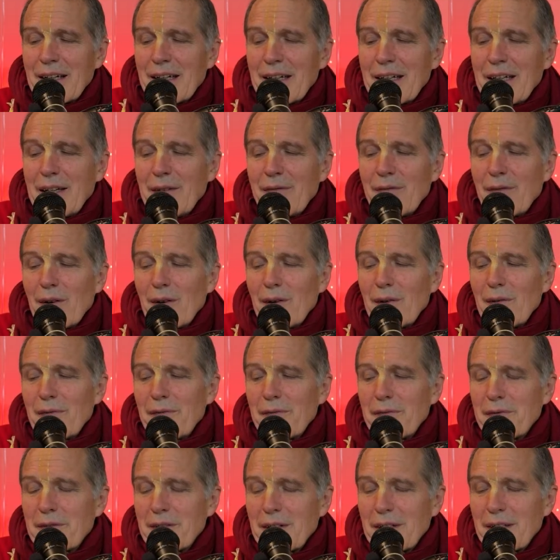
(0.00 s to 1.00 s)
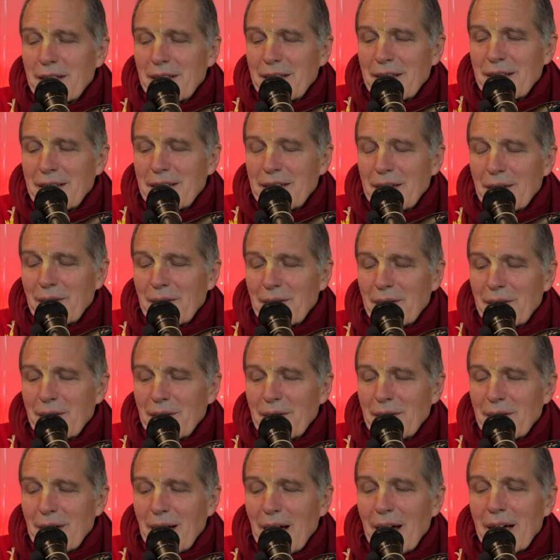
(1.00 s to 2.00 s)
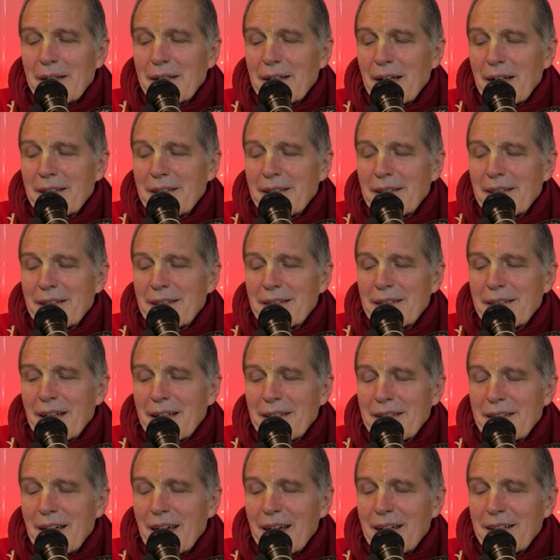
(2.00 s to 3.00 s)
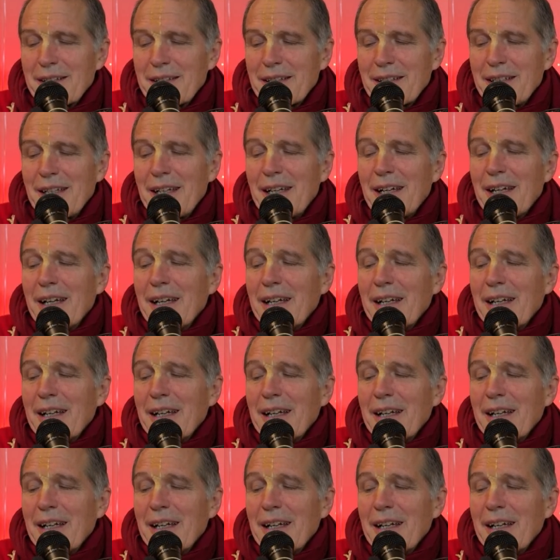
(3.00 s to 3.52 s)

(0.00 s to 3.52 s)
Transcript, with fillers: evolved uh, or, or anat sannyasi.